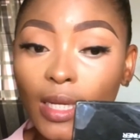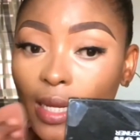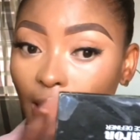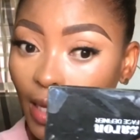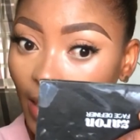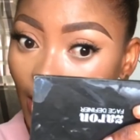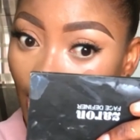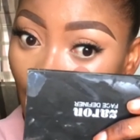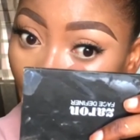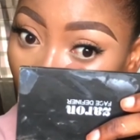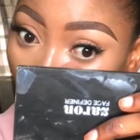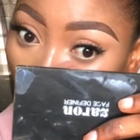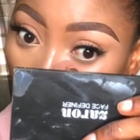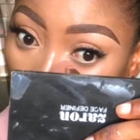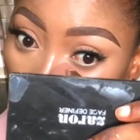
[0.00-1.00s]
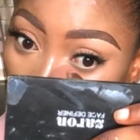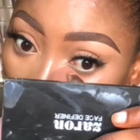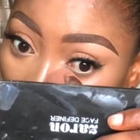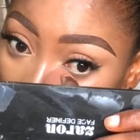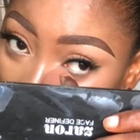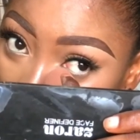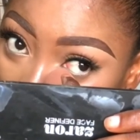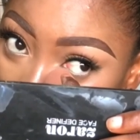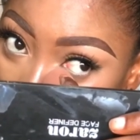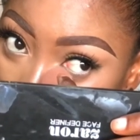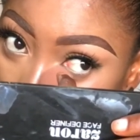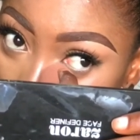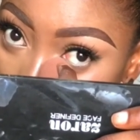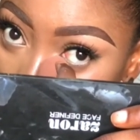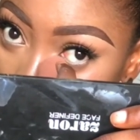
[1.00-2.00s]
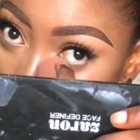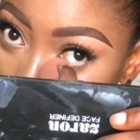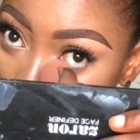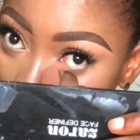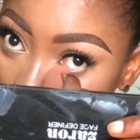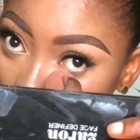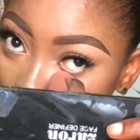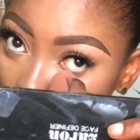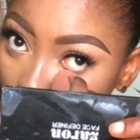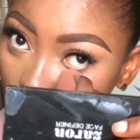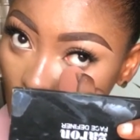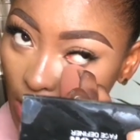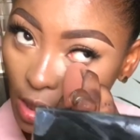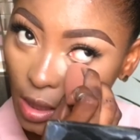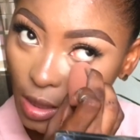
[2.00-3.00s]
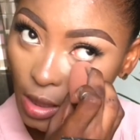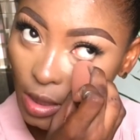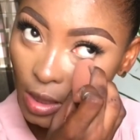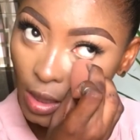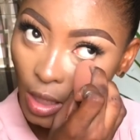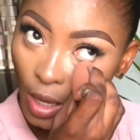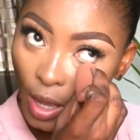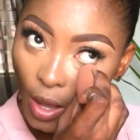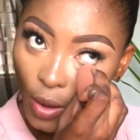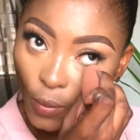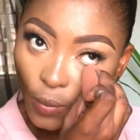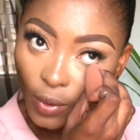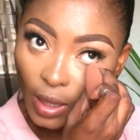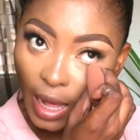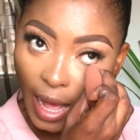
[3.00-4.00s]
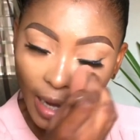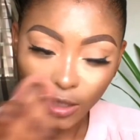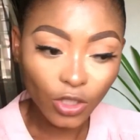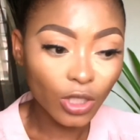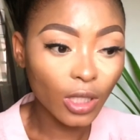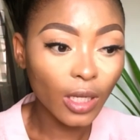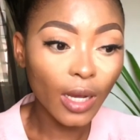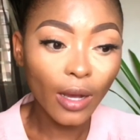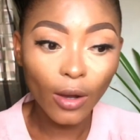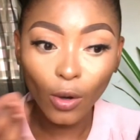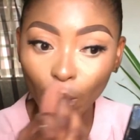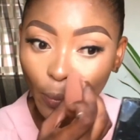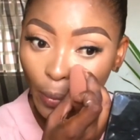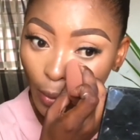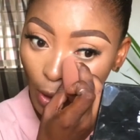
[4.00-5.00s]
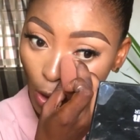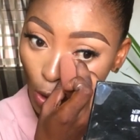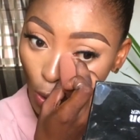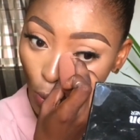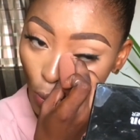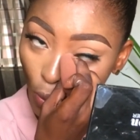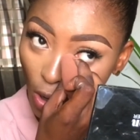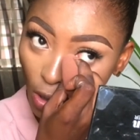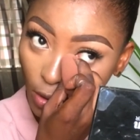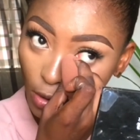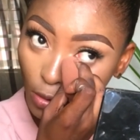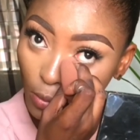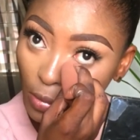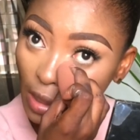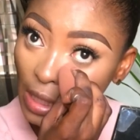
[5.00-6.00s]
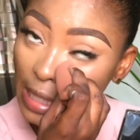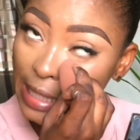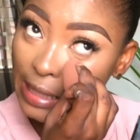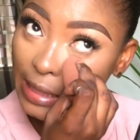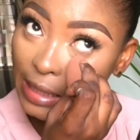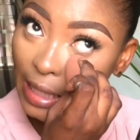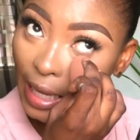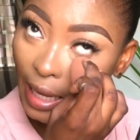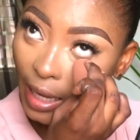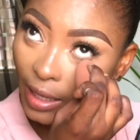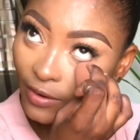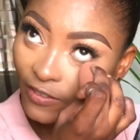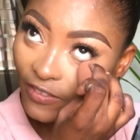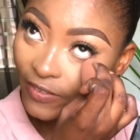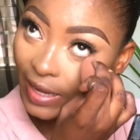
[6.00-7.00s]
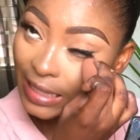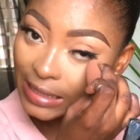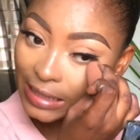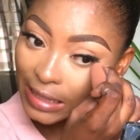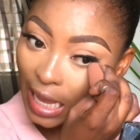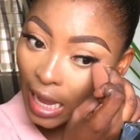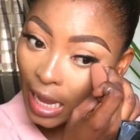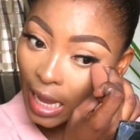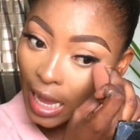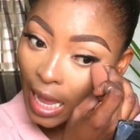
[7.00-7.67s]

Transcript: a blending sponge because this will actually help your work to be easier and faster,